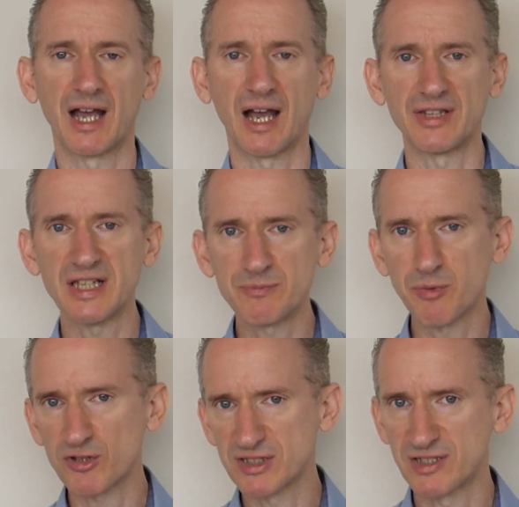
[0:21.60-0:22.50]
And these
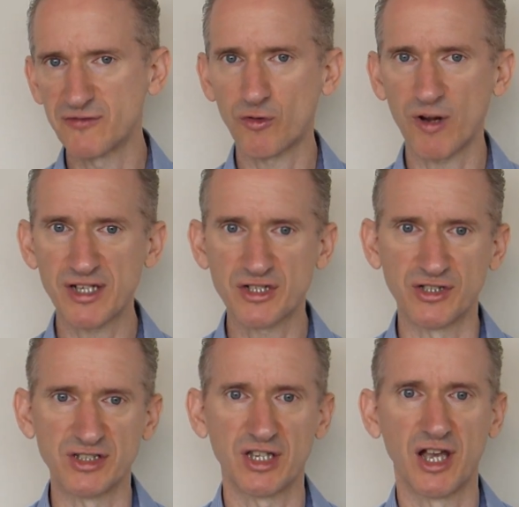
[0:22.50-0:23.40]
positive
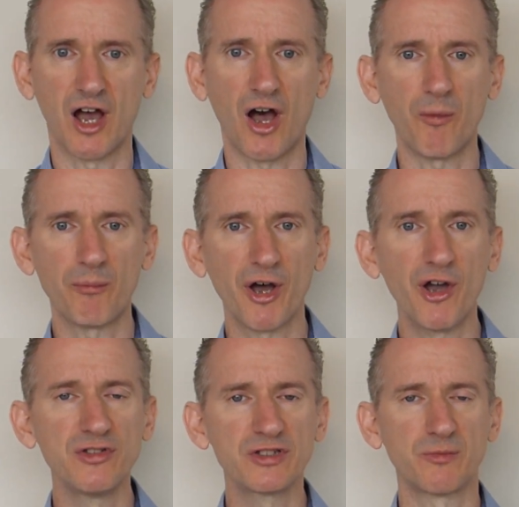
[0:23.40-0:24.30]
questions are
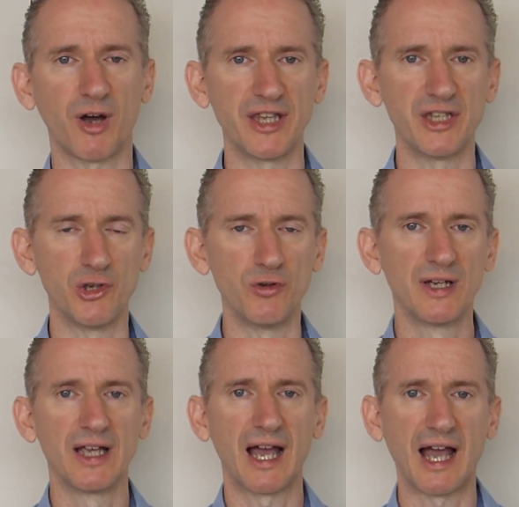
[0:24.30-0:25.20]
posed by you
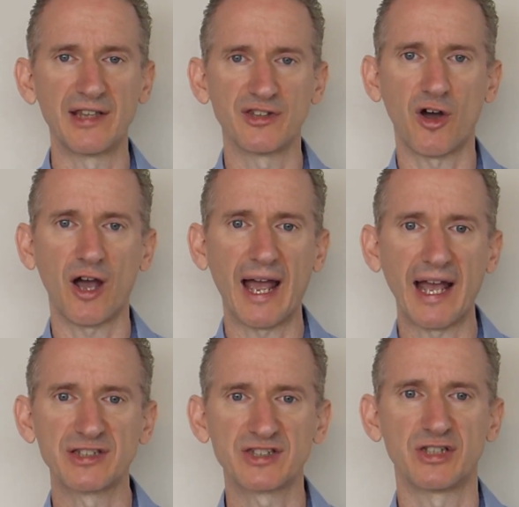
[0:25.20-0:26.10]
and are
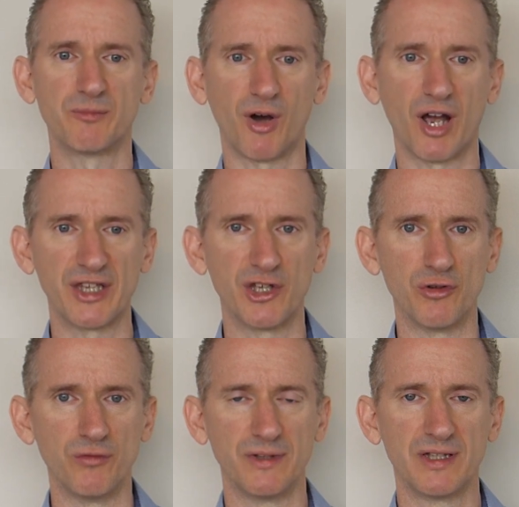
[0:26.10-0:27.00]
answered by you.